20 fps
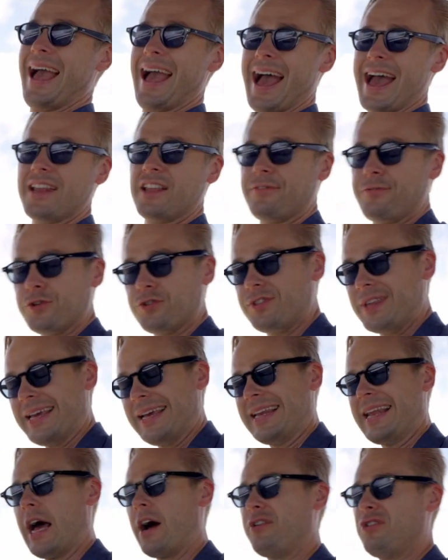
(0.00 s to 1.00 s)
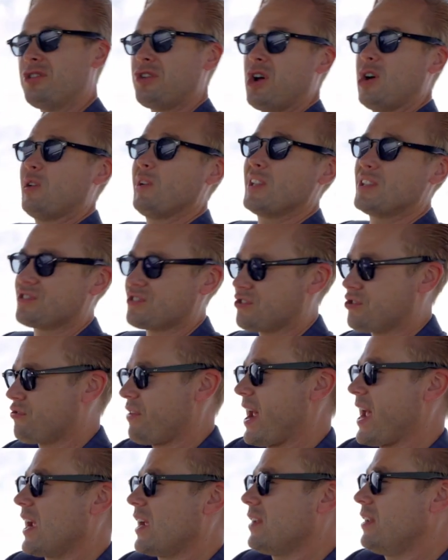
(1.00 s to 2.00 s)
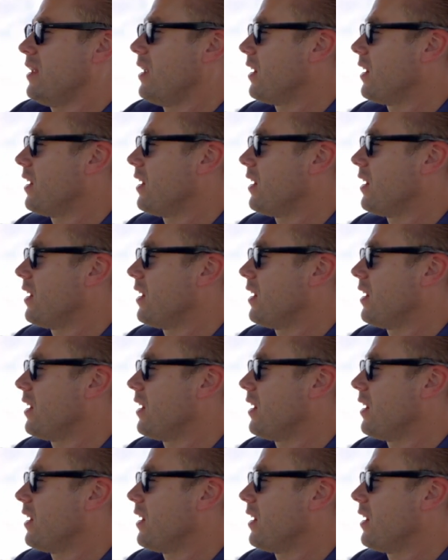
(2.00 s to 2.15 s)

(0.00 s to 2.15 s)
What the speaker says: And if you think now, you know, it's great,